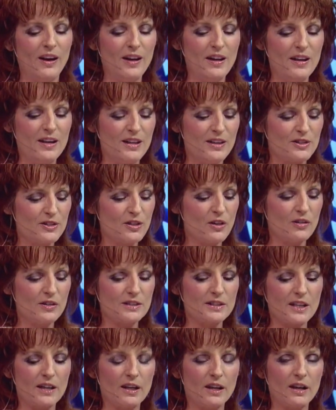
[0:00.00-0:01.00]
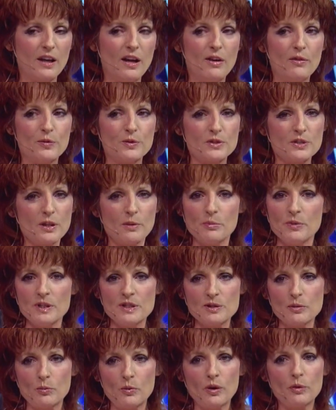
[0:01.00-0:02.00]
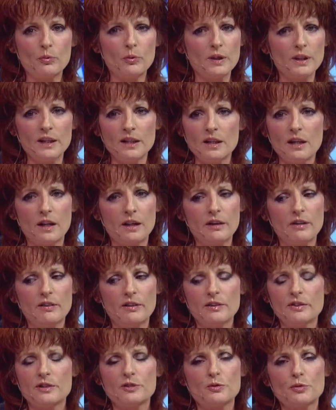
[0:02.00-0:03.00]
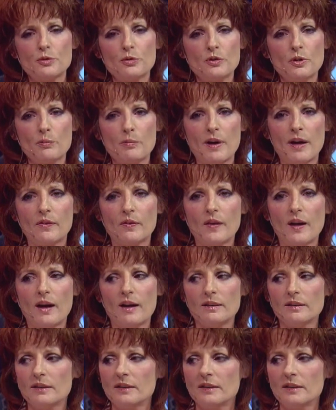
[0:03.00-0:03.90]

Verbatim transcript: Yeah. So it's like for some reason we're really not hearing the truth about that.